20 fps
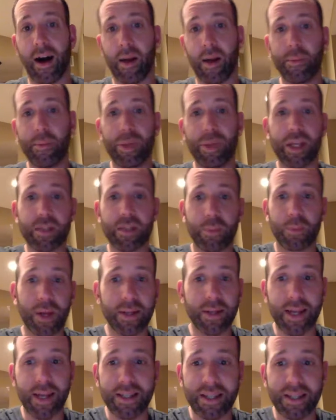This Monday
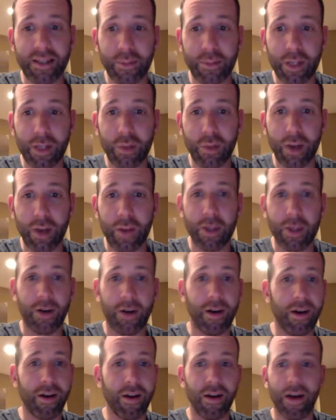is going to be the
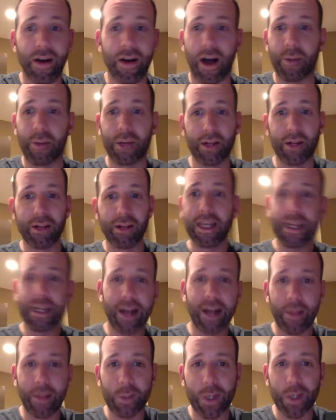webinar. I'm going to lead
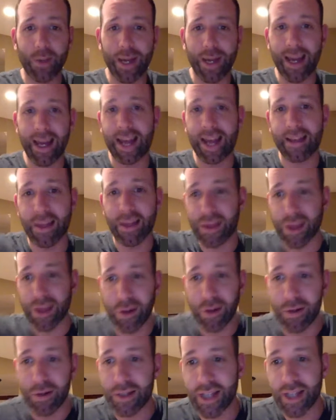up to it, and then
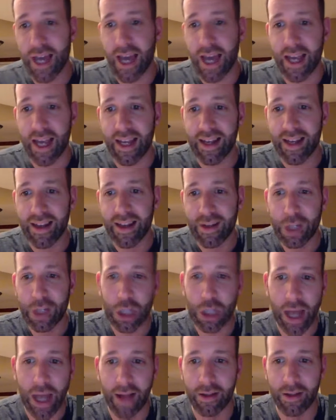Thursday the
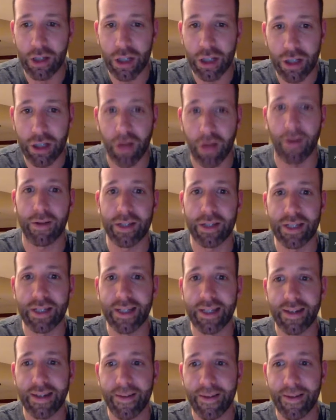challenge starts.